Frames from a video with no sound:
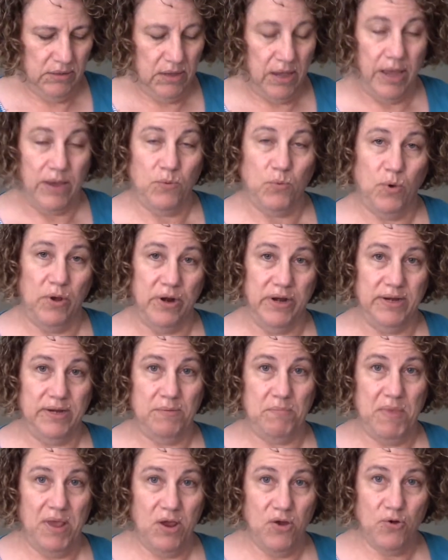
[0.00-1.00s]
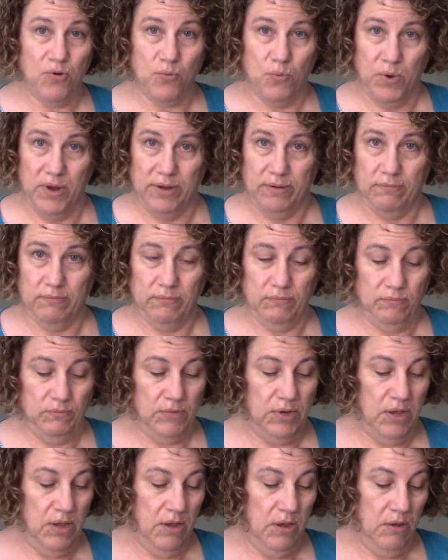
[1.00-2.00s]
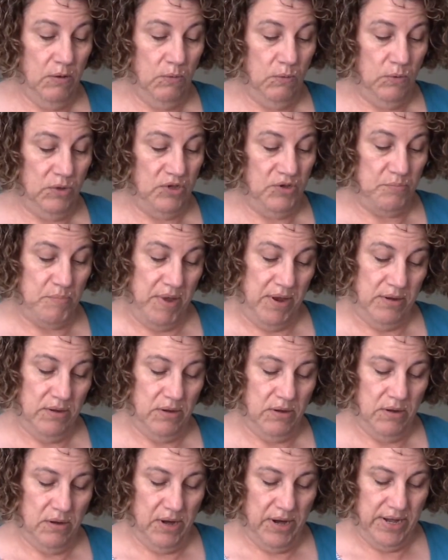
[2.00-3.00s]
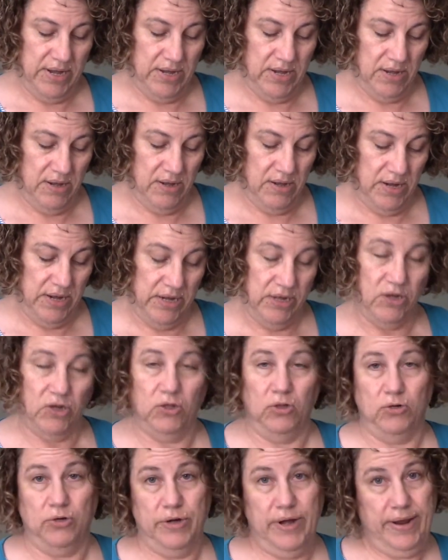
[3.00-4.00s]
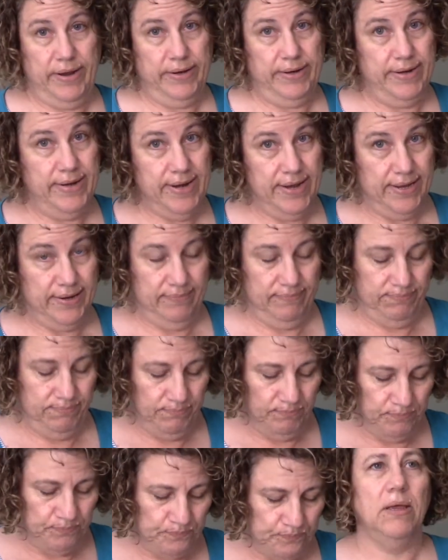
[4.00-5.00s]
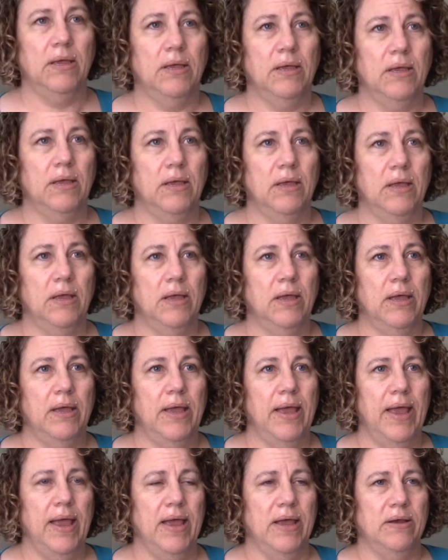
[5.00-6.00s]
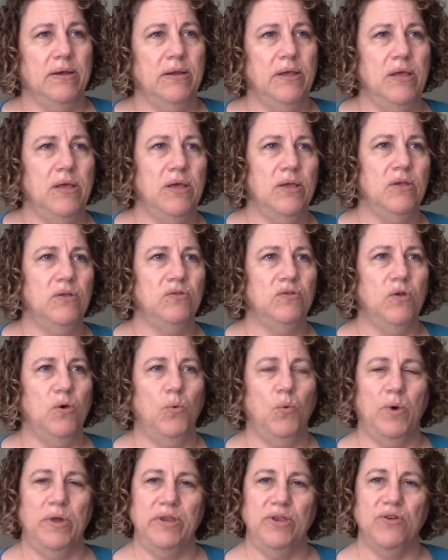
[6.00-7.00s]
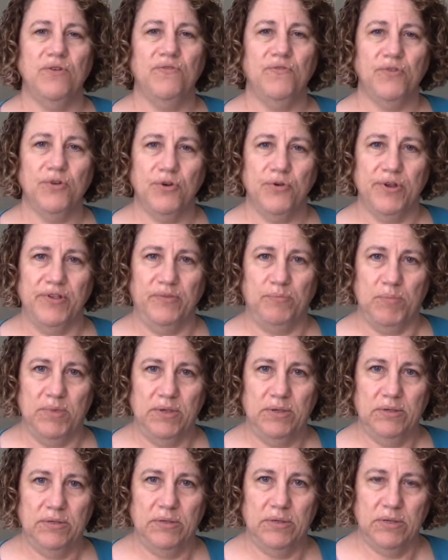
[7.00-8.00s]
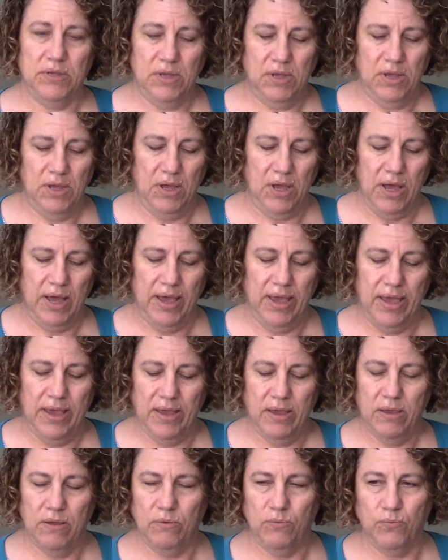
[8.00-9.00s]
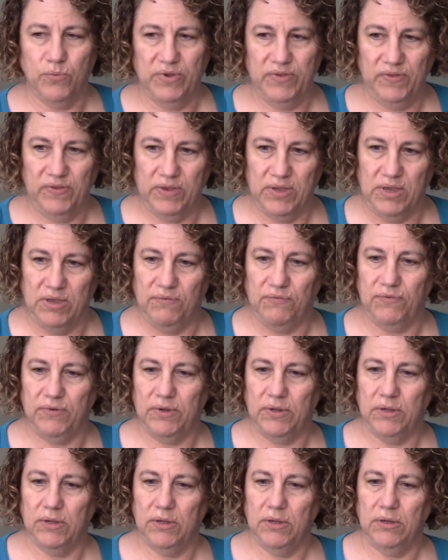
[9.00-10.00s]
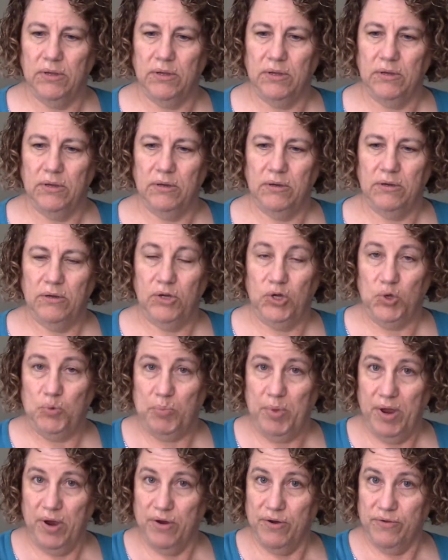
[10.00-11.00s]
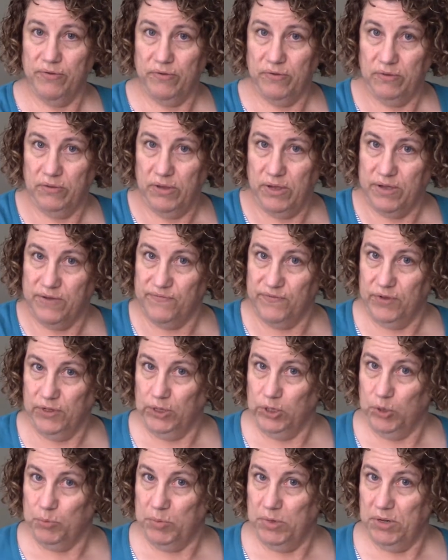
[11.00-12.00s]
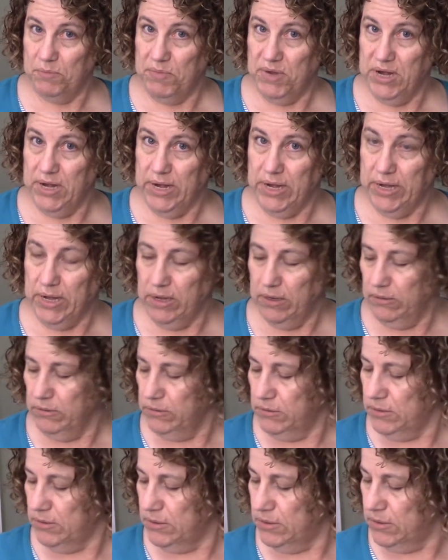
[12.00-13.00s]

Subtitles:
I wanted to make her one, which meant I needed to learn how to knit. And so one year for Christmas, I received 2 pairs of aluminum knitting needles